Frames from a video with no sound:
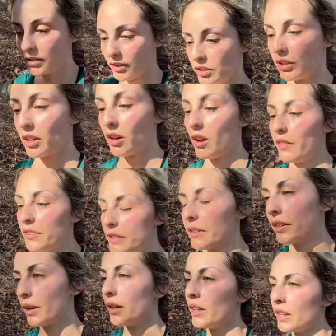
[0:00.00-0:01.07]
I took it off and
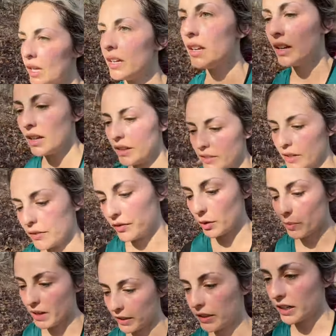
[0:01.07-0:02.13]
I think I
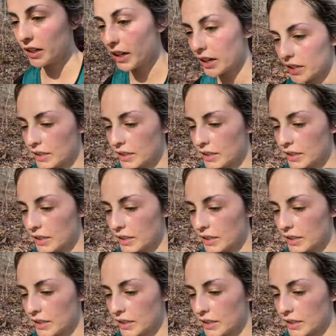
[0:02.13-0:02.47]
feel better.